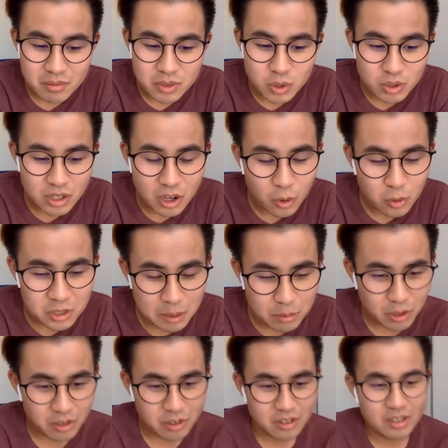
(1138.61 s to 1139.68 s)
doing the whole
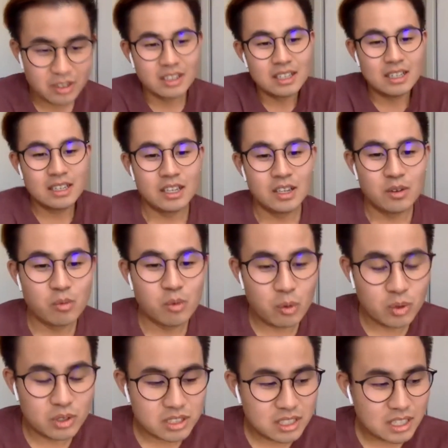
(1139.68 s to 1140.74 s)
demo. What
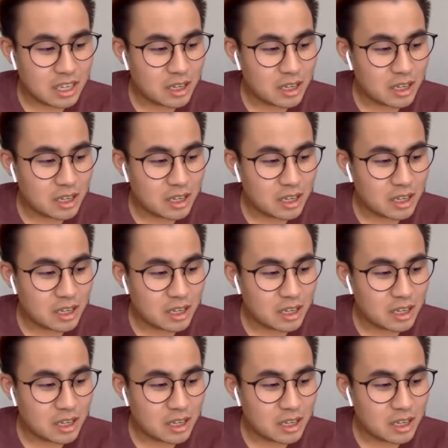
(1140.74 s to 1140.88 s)
was